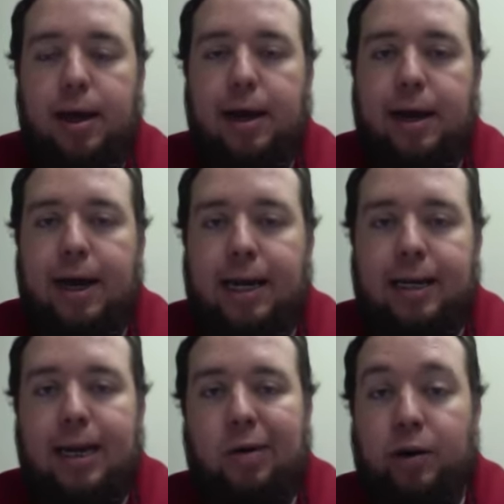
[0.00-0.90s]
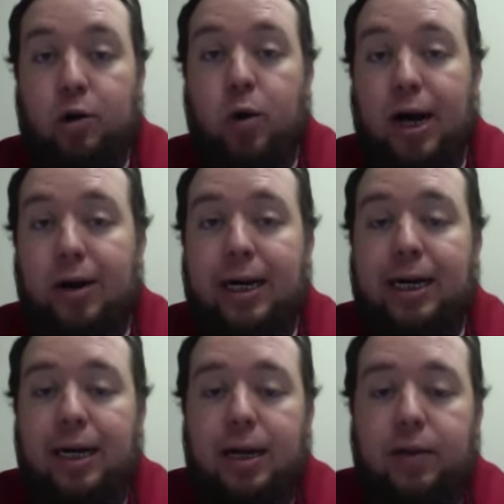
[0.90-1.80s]
and
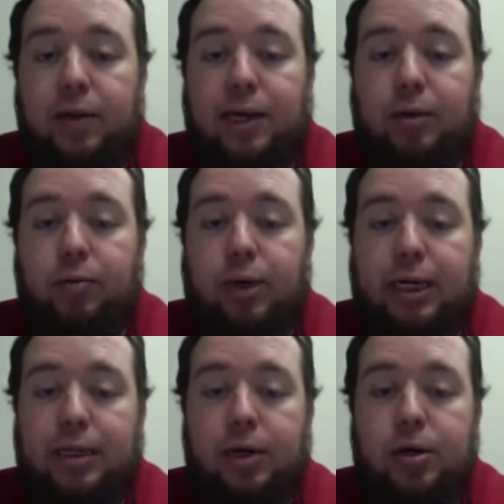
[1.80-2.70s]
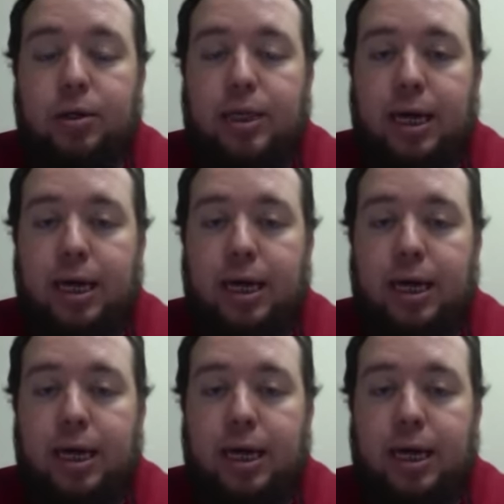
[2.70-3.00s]
requiring that you read those,